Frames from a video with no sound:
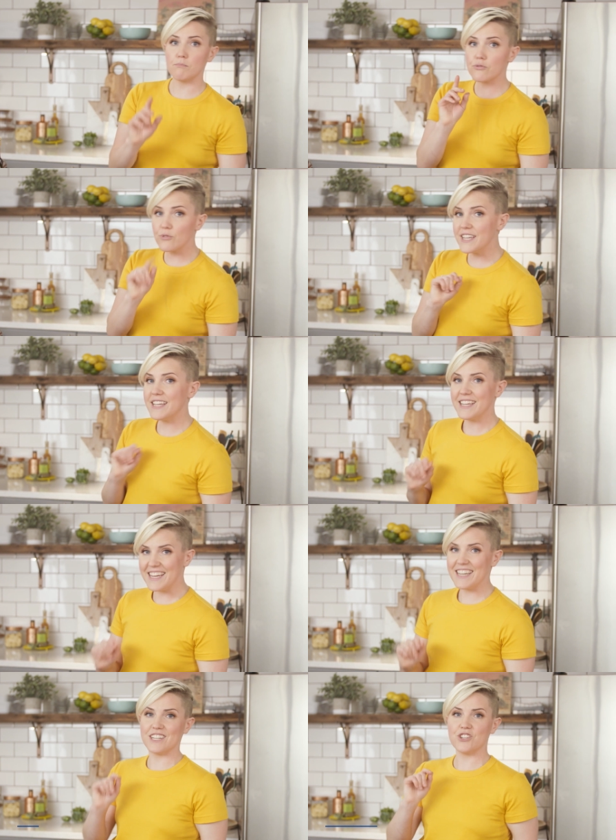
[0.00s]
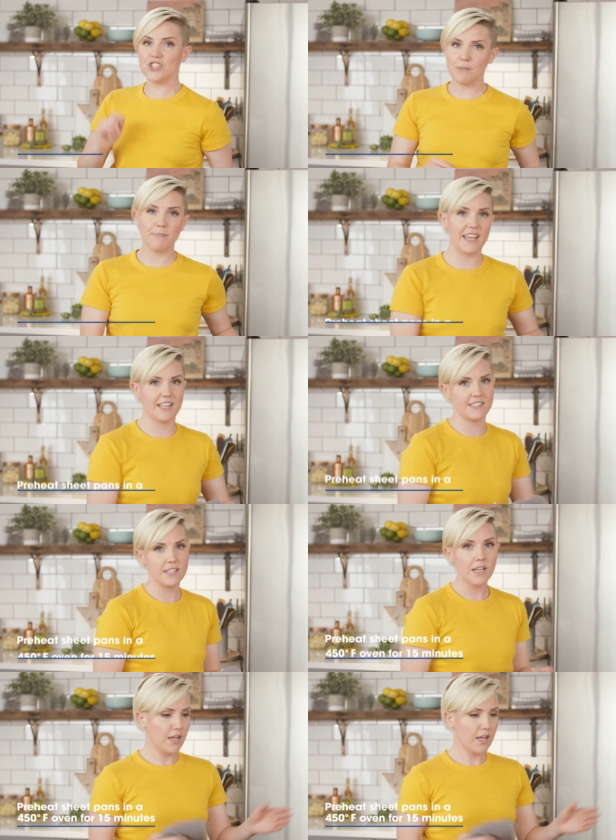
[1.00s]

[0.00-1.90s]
preheated sheet pans.